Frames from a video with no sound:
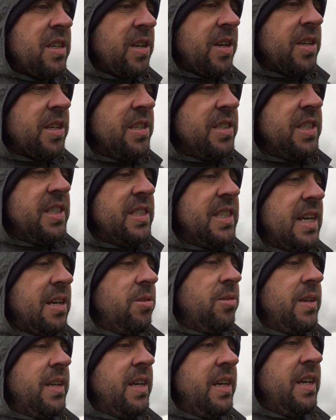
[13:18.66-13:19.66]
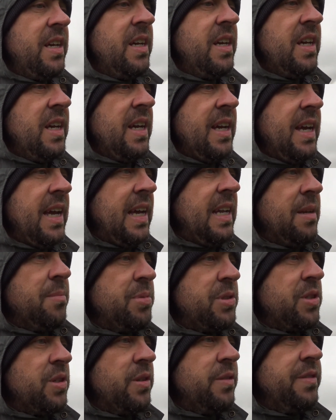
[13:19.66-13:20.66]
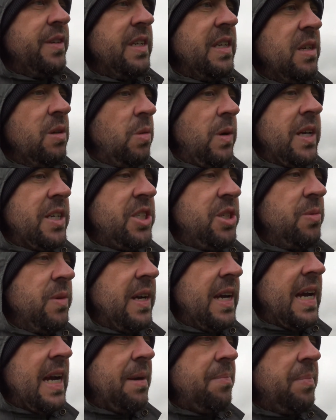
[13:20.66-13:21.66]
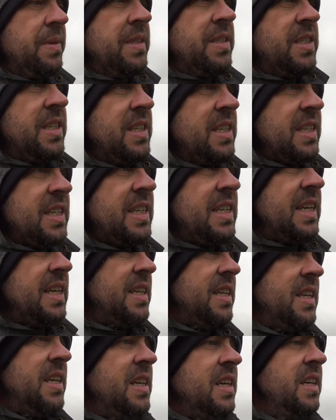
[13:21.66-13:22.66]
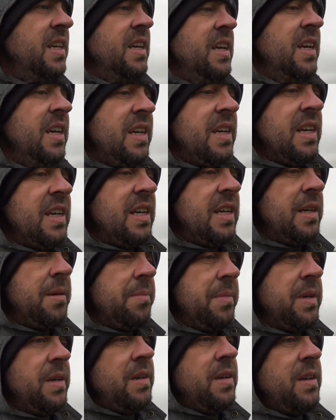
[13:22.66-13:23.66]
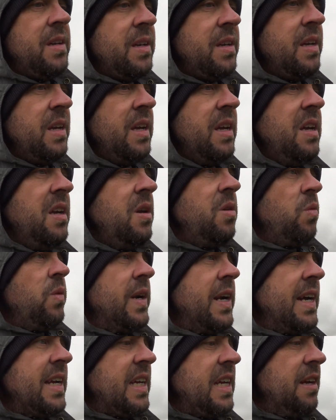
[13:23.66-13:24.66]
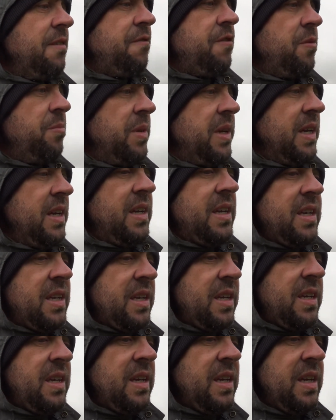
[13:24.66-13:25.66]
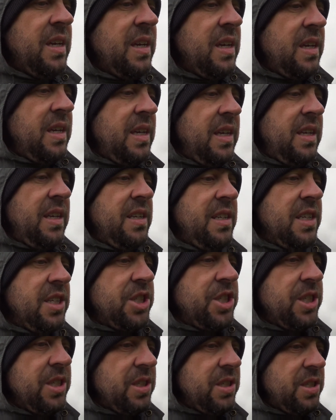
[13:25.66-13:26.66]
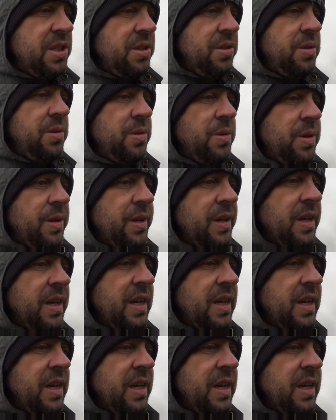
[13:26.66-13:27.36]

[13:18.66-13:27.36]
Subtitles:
carcasses out and observing and watching what happens. And again, what I get from it, in addition to